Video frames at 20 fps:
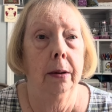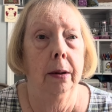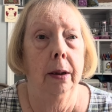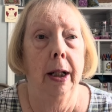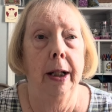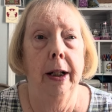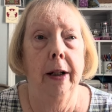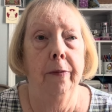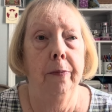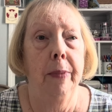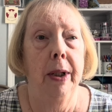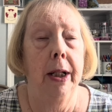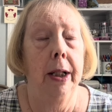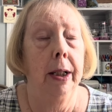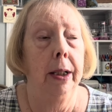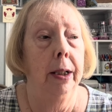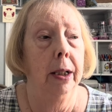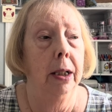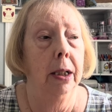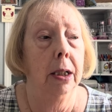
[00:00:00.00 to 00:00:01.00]
I have
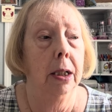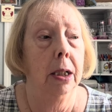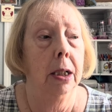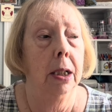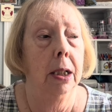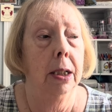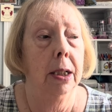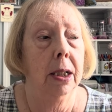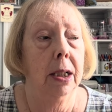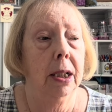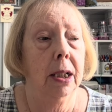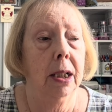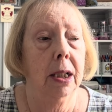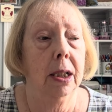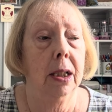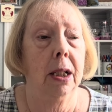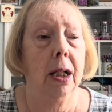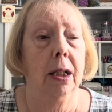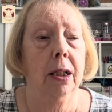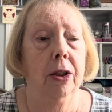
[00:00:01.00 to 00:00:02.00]
made
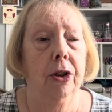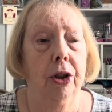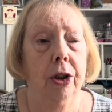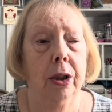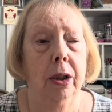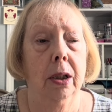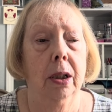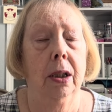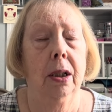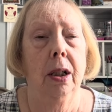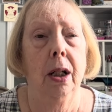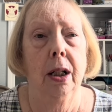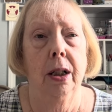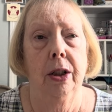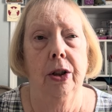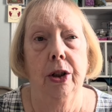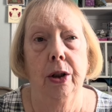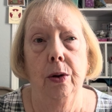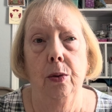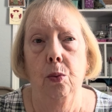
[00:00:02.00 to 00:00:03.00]
such
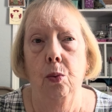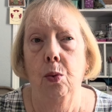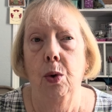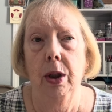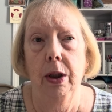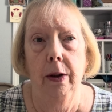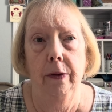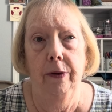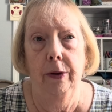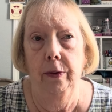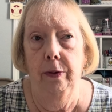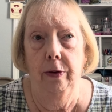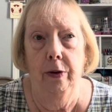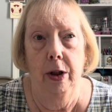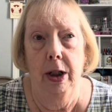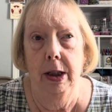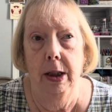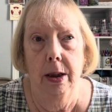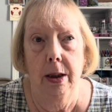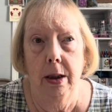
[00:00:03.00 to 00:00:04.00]
wonderful
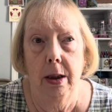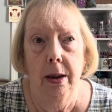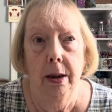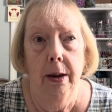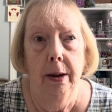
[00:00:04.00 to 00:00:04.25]
friends